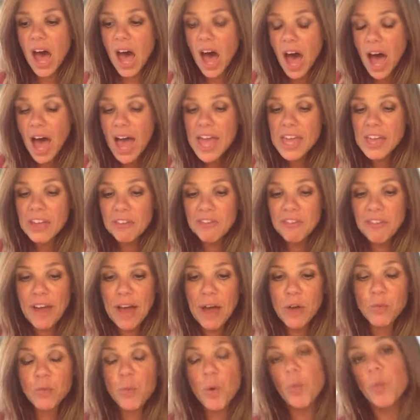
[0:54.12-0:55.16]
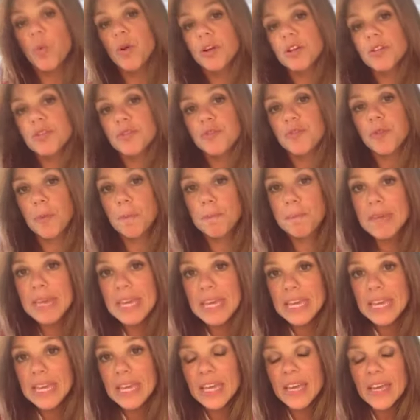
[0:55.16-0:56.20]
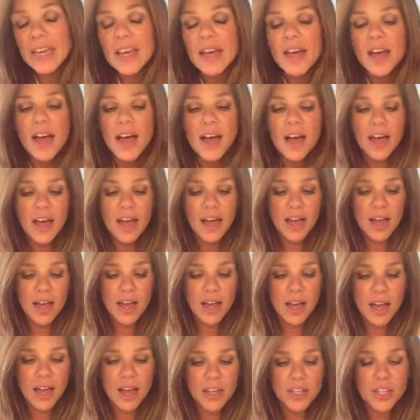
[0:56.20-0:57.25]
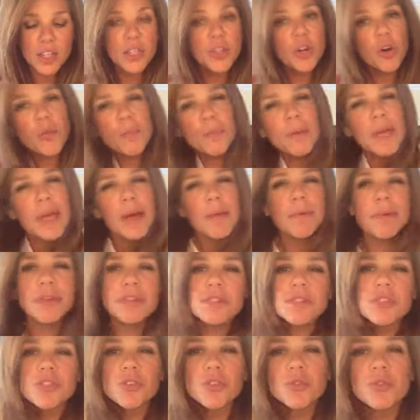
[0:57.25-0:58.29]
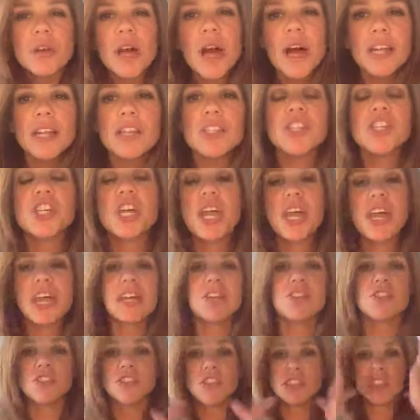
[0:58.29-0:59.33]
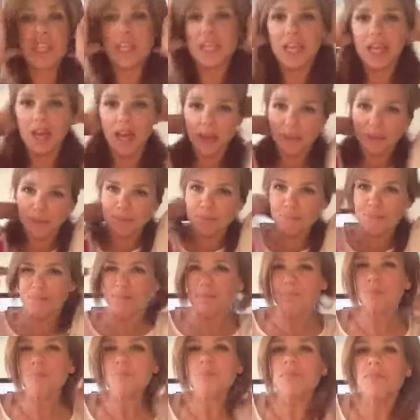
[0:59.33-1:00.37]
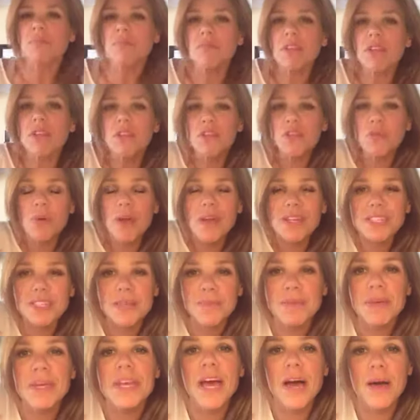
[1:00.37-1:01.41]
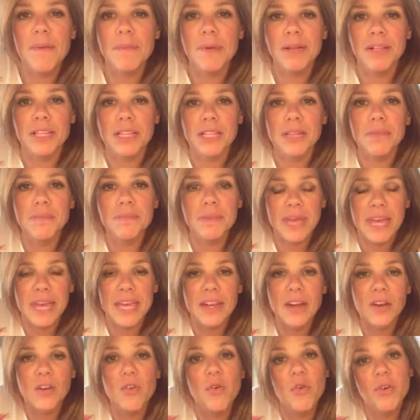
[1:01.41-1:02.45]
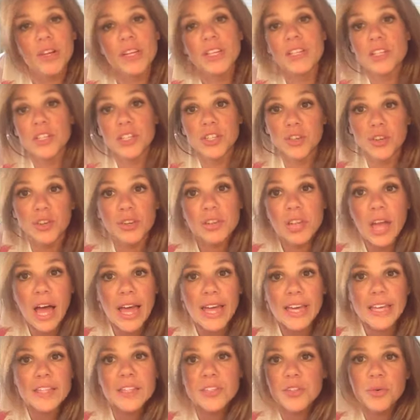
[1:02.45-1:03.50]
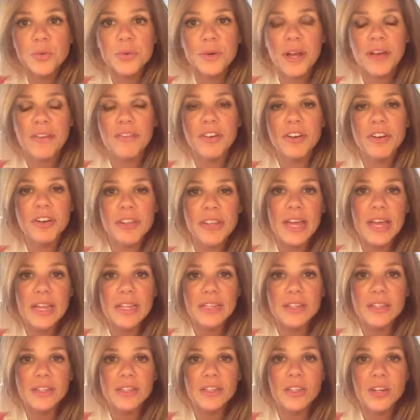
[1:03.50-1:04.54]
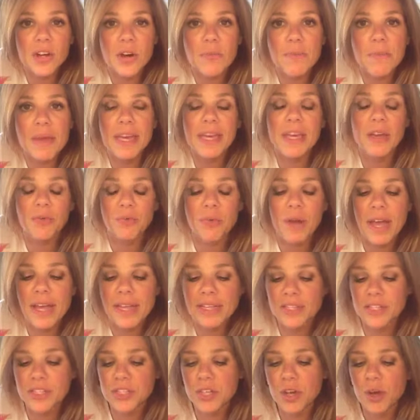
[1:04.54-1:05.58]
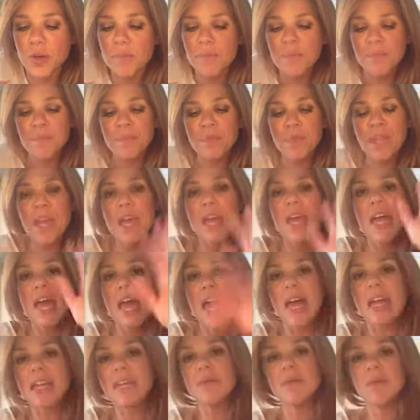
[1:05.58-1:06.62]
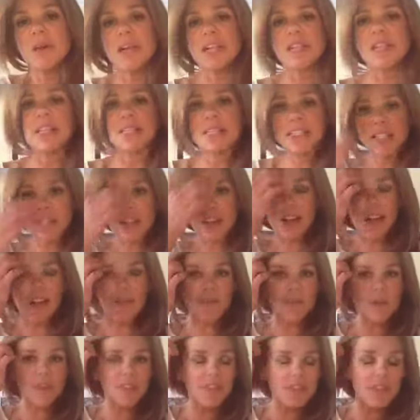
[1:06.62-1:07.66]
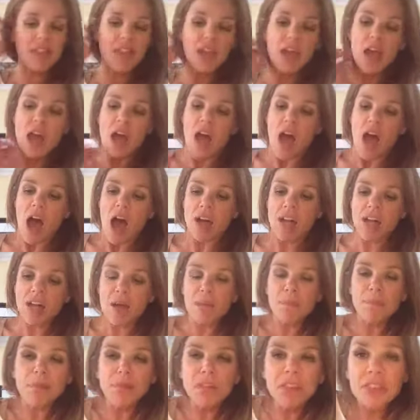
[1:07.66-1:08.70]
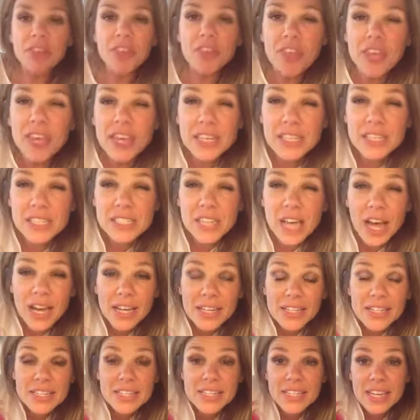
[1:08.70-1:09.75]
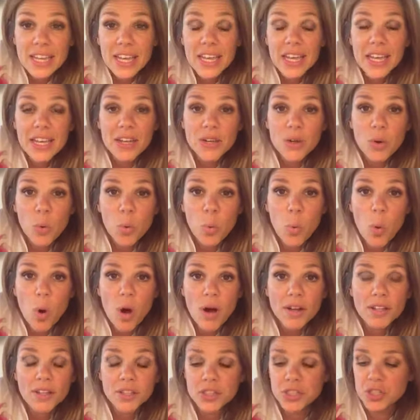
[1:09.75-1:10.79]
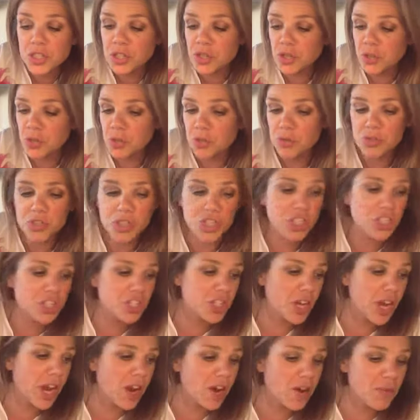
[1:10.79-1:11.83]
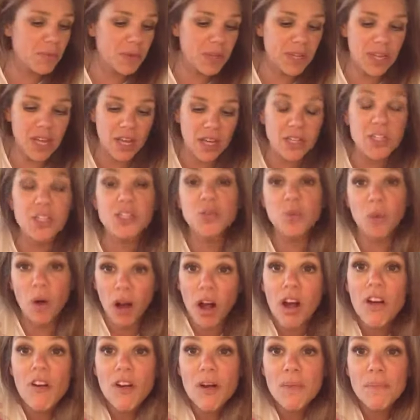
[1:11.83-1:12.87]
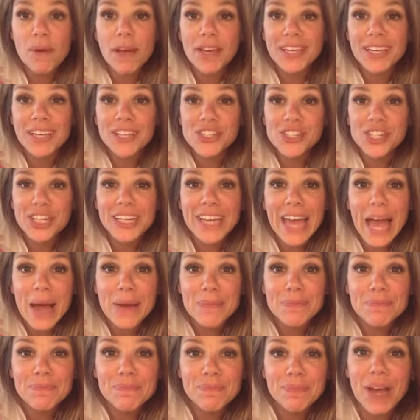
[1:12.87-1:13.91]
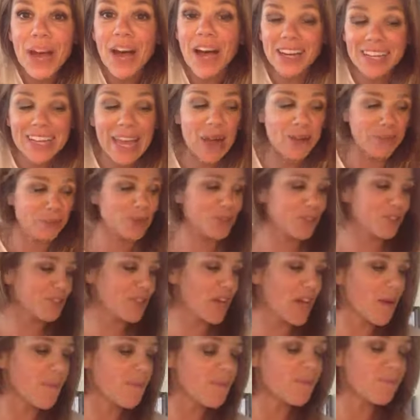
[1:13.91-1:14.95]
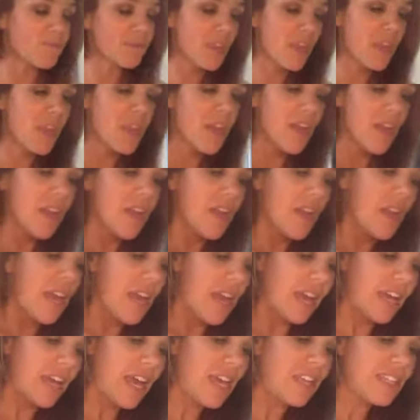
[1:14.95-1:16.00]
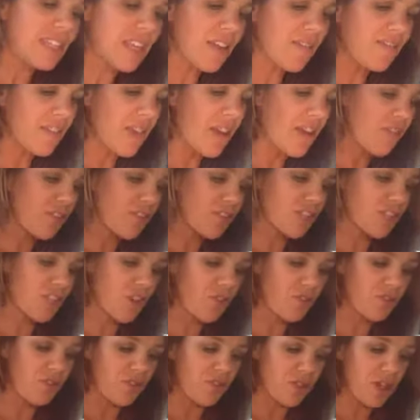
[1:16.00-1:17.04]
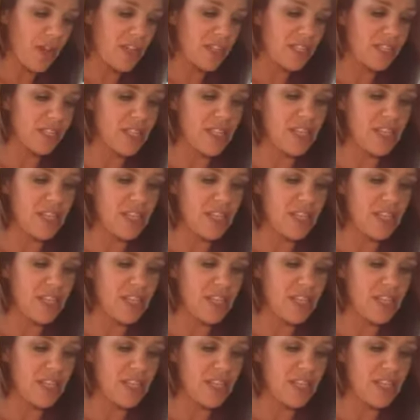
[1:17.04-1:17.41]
I have found what works for me. You'll be able to kind of change the recipe up a little bit according to your likes or whatever, then, you know, make it right. So anyway, let's get on with it. A couple of things I did want to just share because you are on my kitchen countertop. In case I've never shown you guys